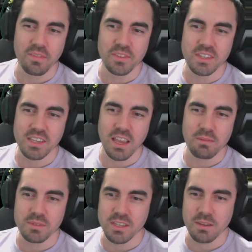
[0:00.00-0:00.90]
this
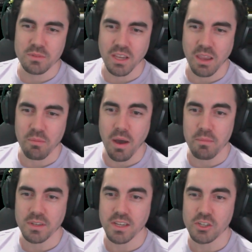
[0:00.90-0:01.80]
game seems like it
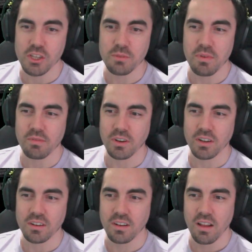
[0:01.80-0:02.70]
might potentially be
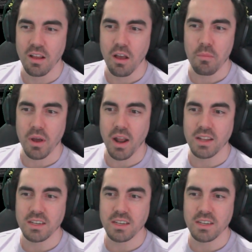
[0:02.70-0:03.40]
fun. But I